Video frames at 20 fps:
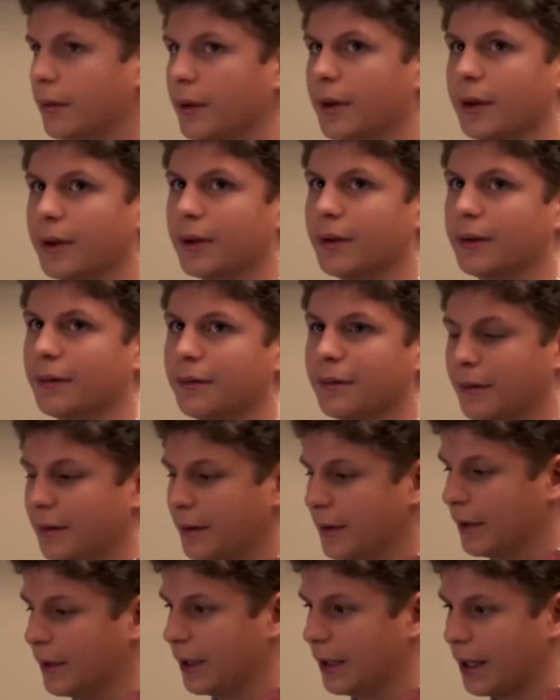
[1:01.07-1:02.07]
This is all good.
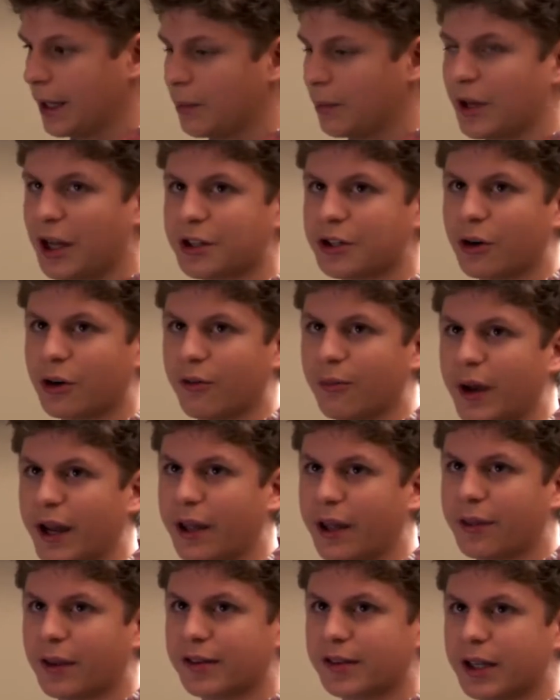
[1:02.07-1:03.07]
I'm not sure if my
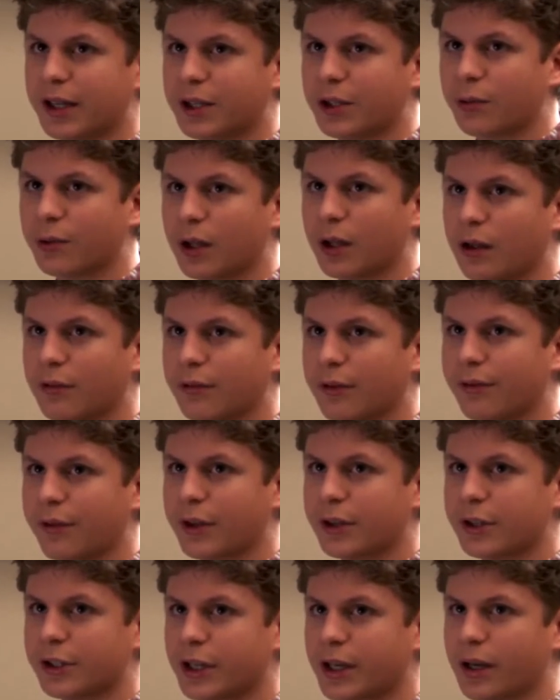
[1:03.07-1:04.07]
ethics teacher would love if I
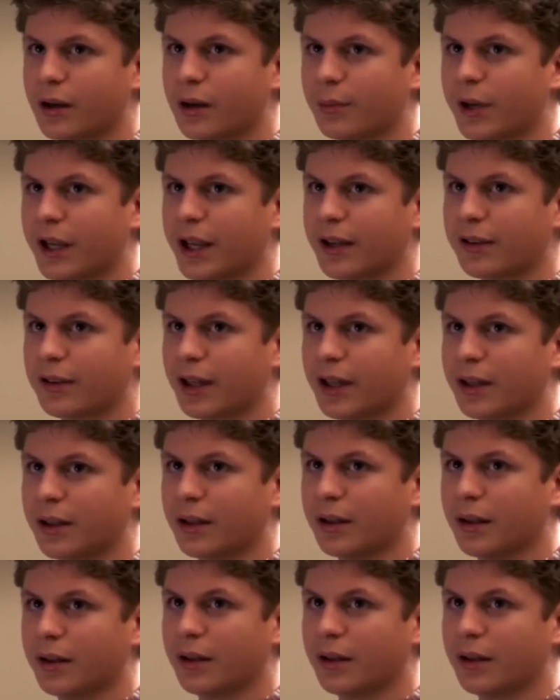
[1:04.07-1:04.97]
cheated on my essay.